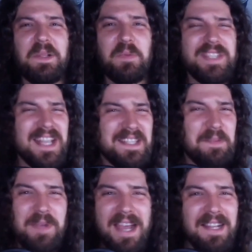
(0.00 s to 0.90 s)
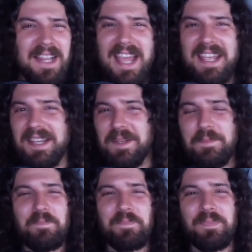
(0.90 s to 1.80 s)
Was that some kind of, like,
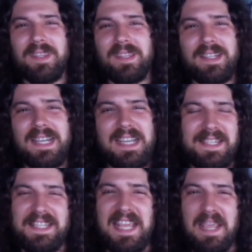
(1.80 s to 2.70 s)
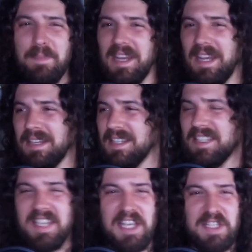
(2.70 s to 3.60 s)
demon
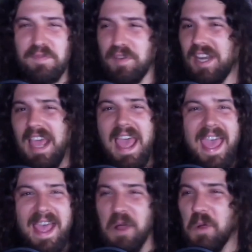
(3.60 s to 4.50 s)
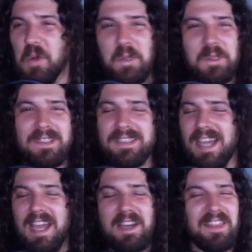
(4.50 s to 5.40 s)
six-foot owl
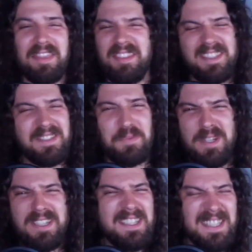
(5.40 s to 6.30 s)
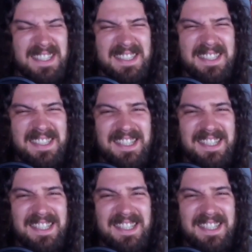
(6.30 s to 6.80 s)
kind of... What?